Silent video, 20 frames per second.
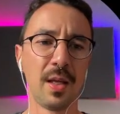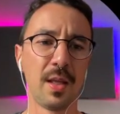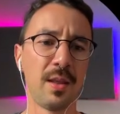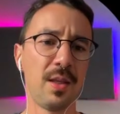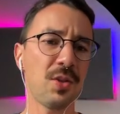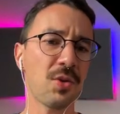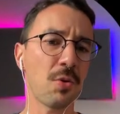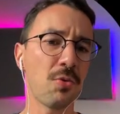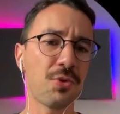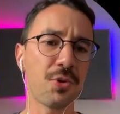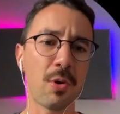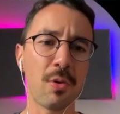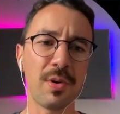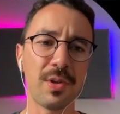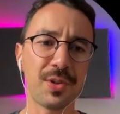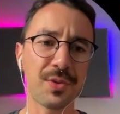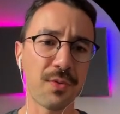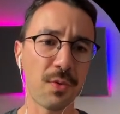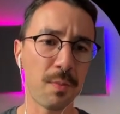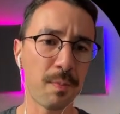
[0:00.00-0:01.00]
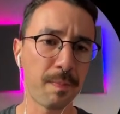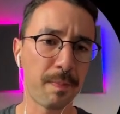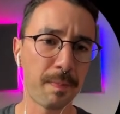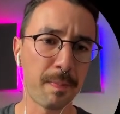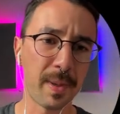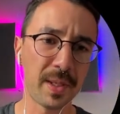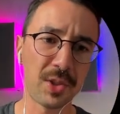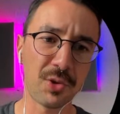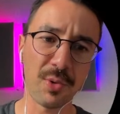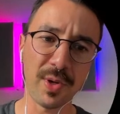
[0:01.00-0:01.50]
this controller is from
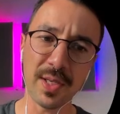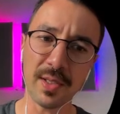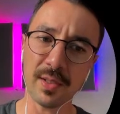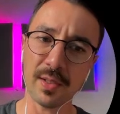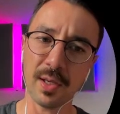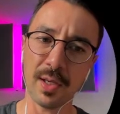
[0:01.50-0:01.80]
Patrice.